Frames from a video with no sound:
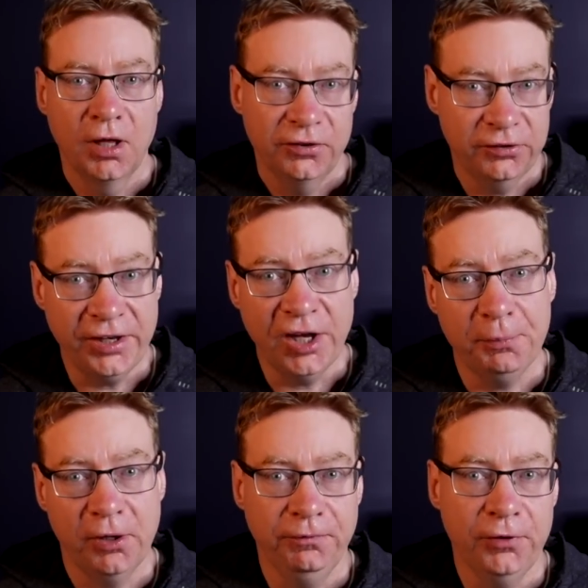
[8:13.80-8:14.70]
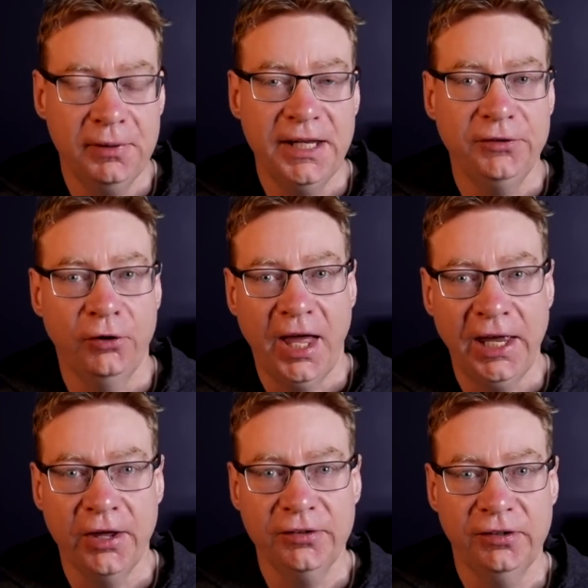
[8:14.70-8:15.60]
Sign up at Verbalate dot
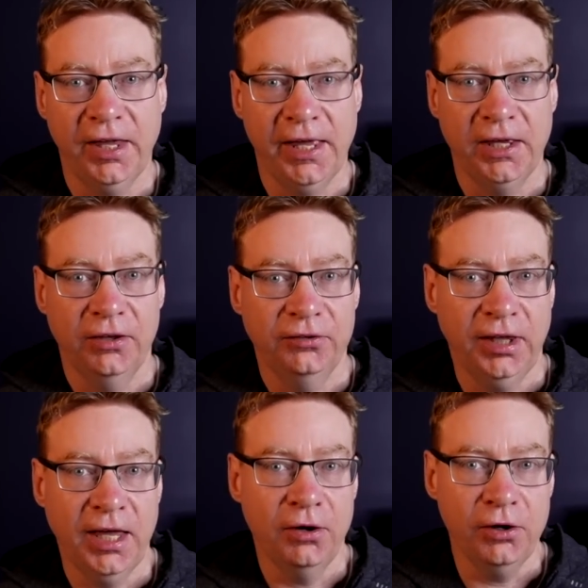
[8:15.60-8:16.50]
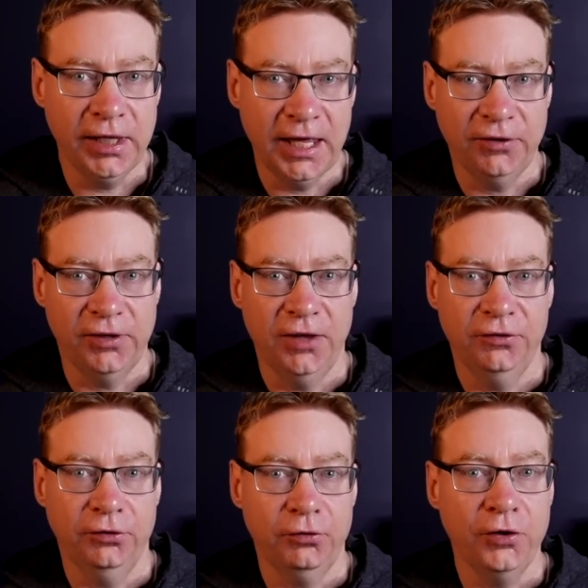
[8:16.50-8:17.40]
A I today to gain early access
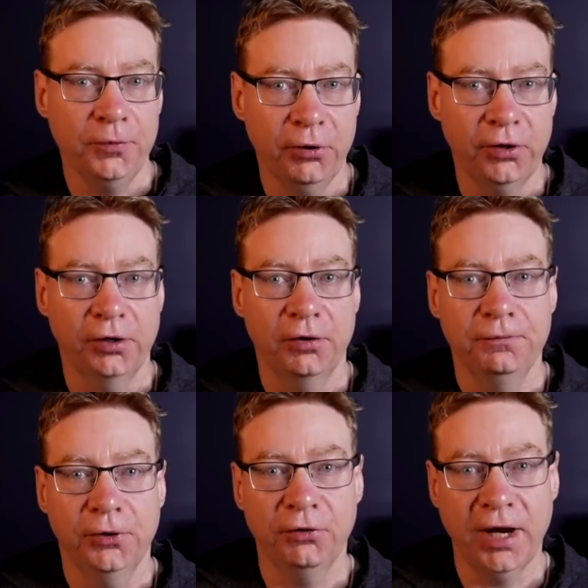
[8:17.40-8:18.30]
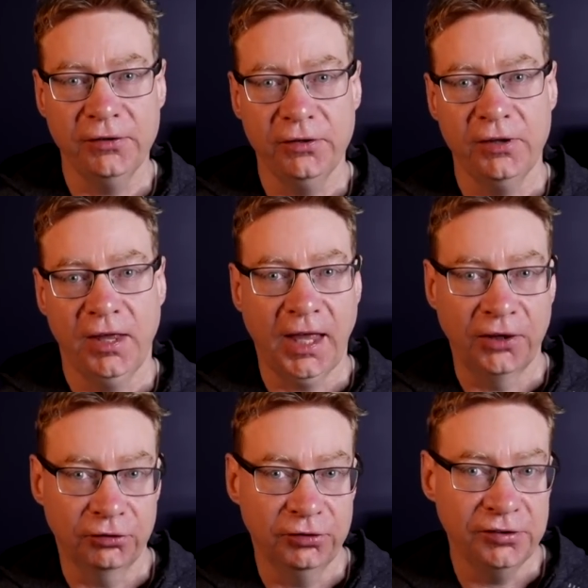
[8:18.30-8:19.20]
to trial the product for creators
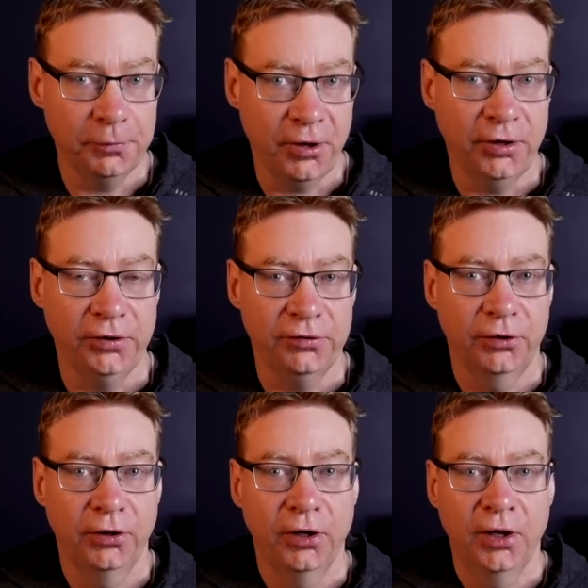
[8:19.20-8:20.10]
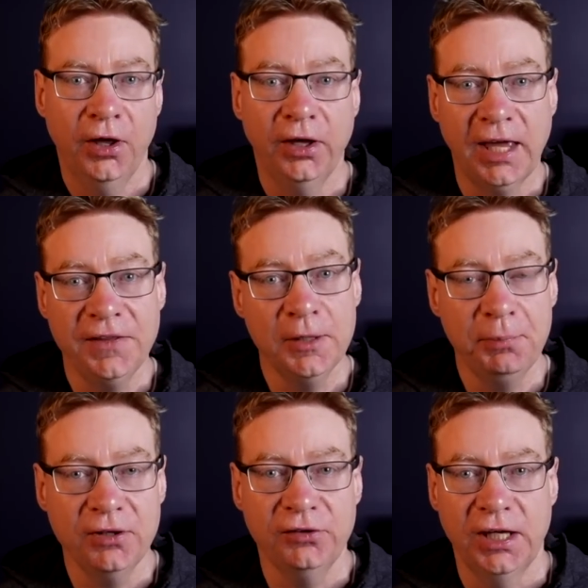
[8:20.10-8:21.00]
and strategic partners, and gain the
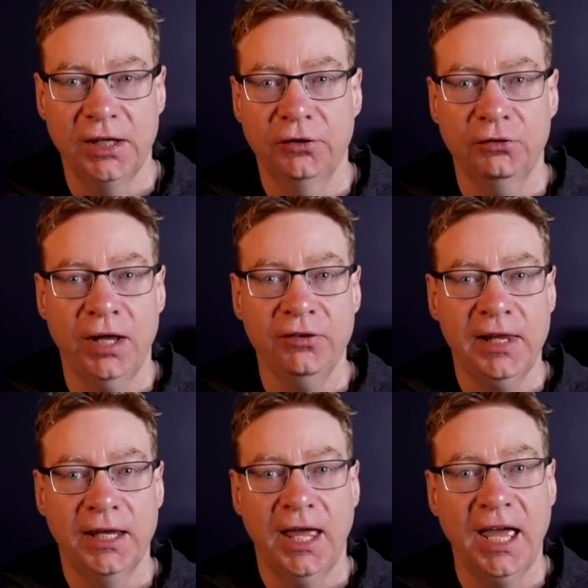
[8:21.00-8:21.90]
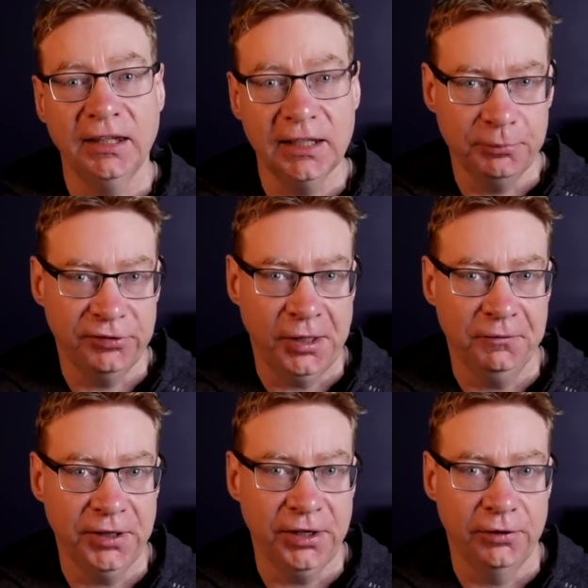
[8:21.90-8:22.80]
ability to translate and lip sync
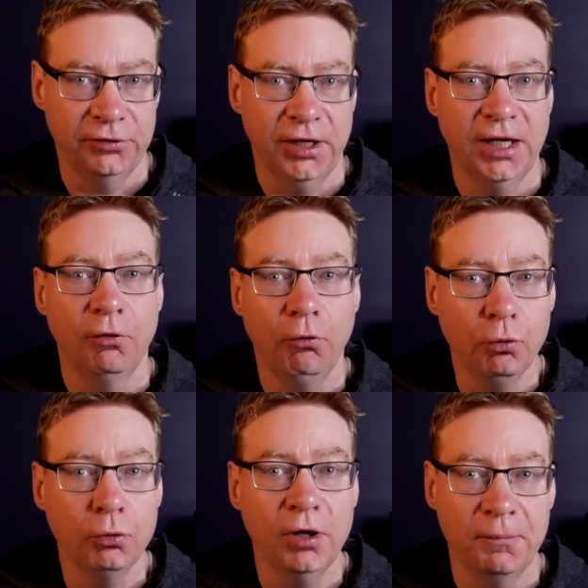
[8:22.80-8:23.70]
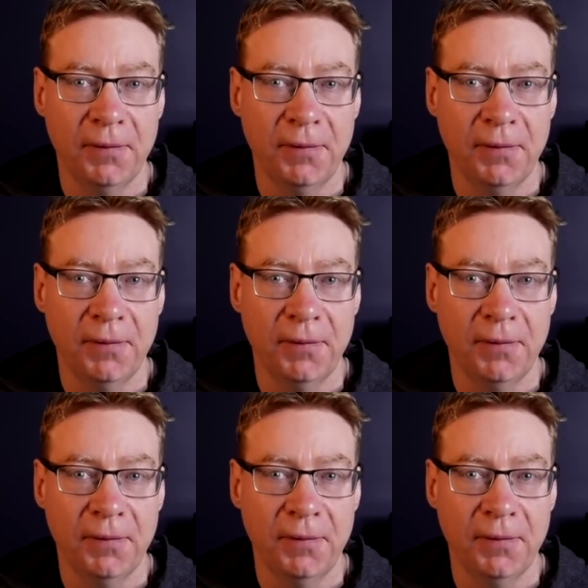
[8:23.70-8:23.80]
videos in all